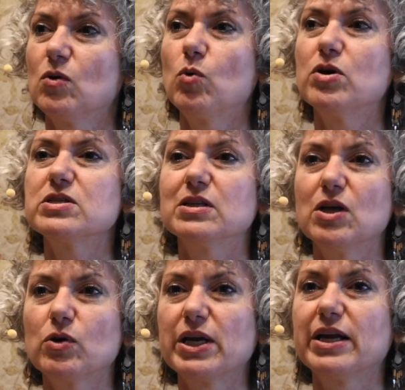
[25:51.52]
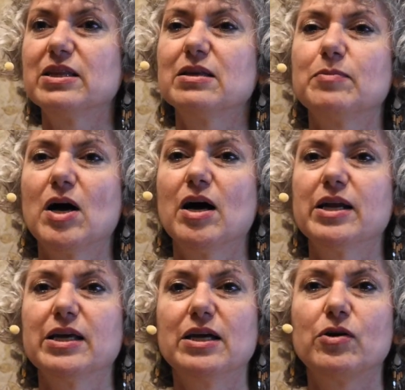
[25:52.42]
where is it located in the
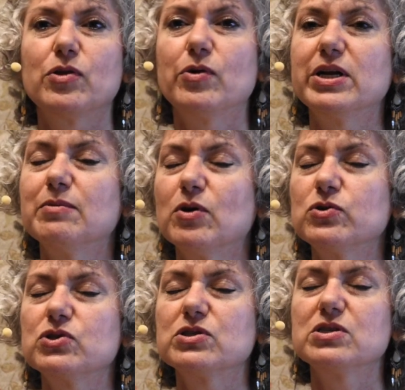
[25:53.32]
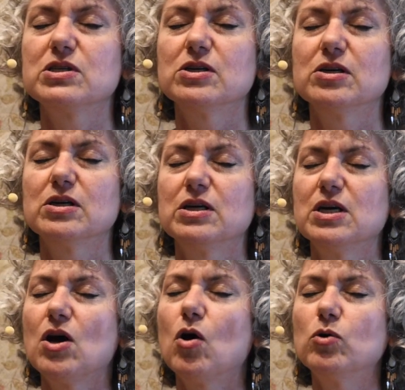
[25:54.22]
body. Are there any emotions here?
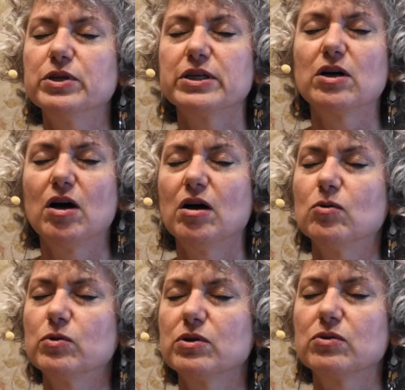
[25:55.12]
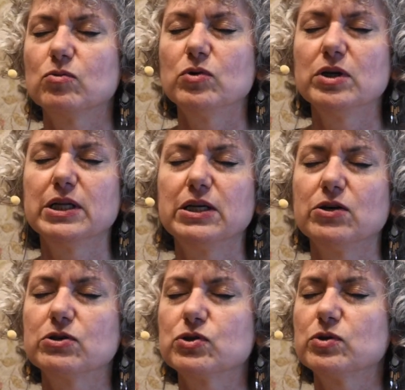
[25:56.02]
Holding it all with really
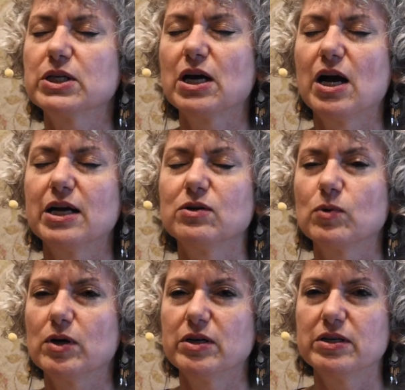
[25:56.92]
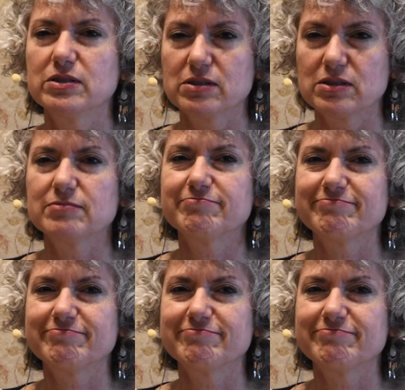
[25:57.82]
nurturing, kind awareness.